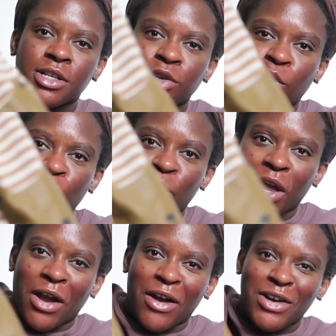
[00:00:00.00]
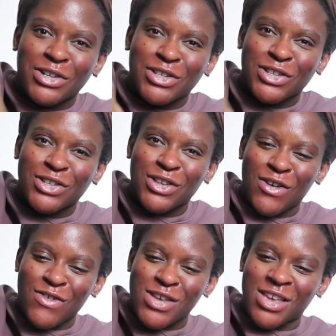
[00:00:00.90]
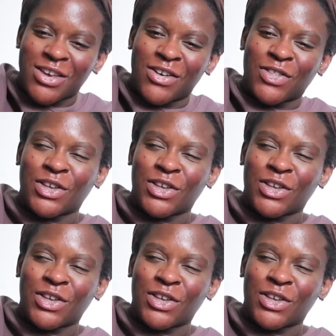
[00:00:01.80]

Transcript: these little bears, so cute.